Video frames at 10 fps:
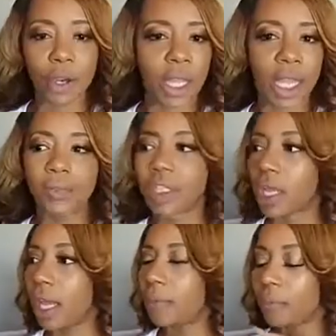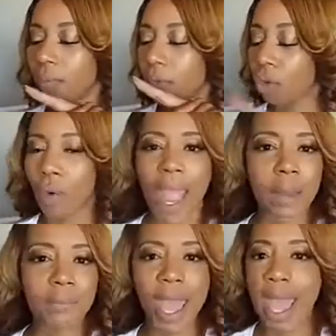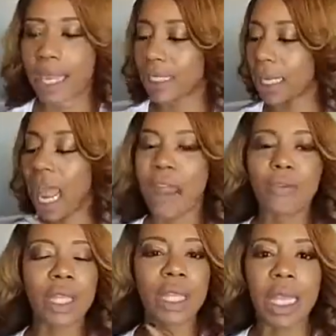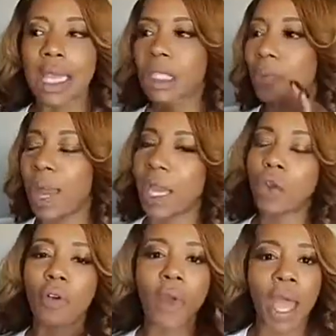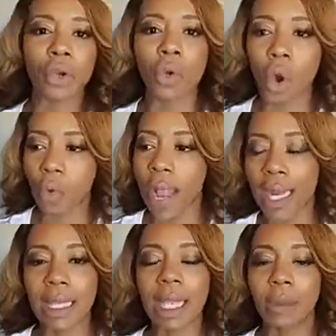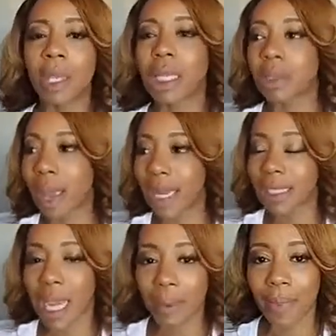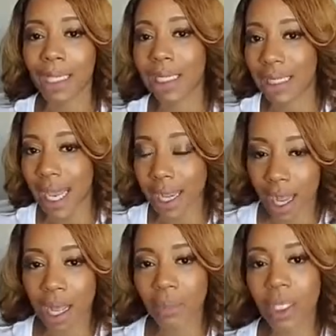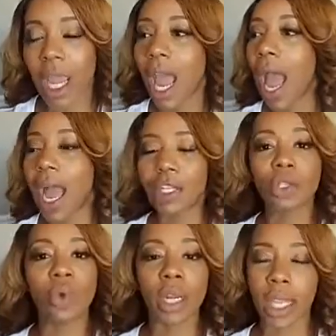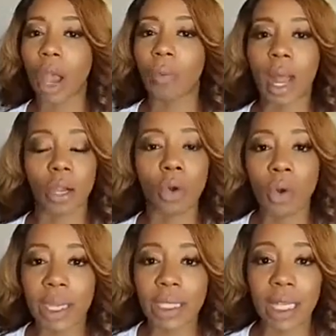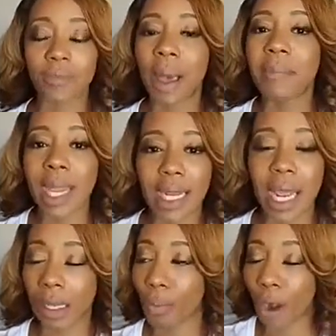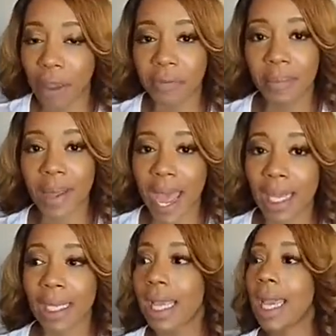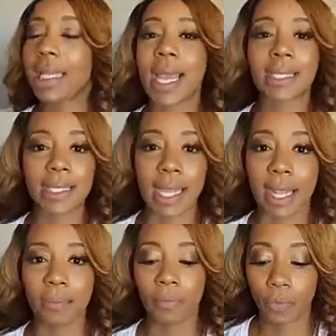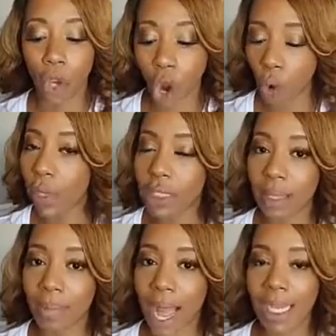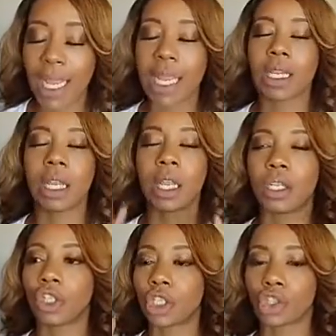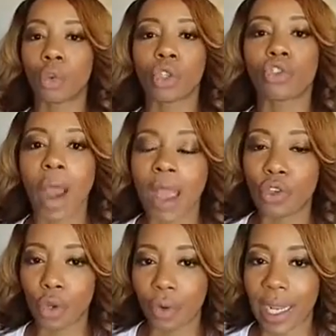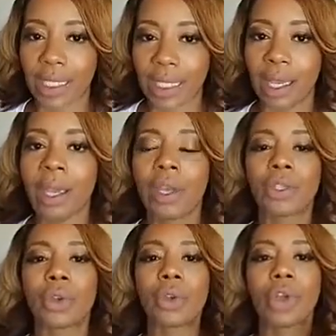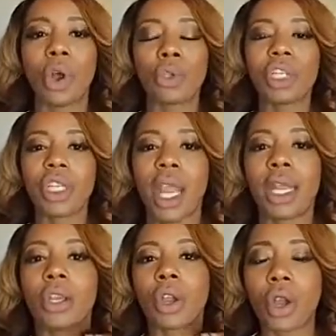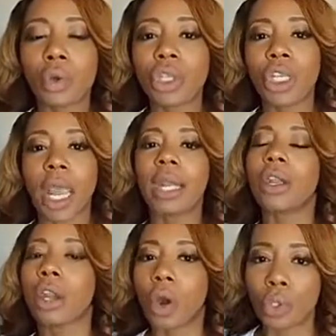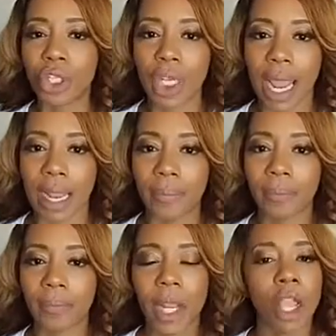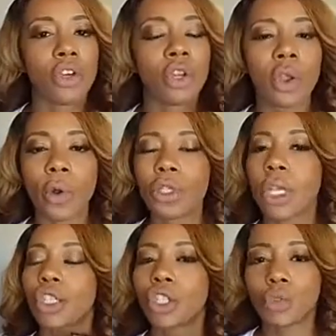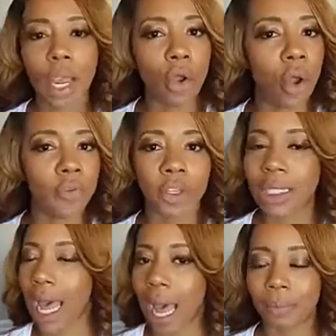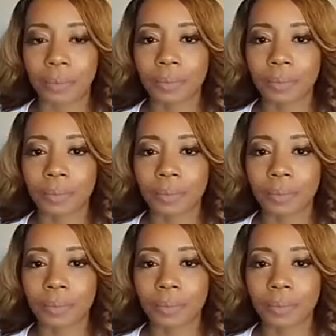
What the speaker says: gifts and grab bags and everything is paid off. I don't owe anything because by the time the day comes, I just want to count my coins if I made any profit back, and that's it. Owing somebody, it just will drive you crazy. So negotiate, negotiate, negotiate. Negotiate straight off the top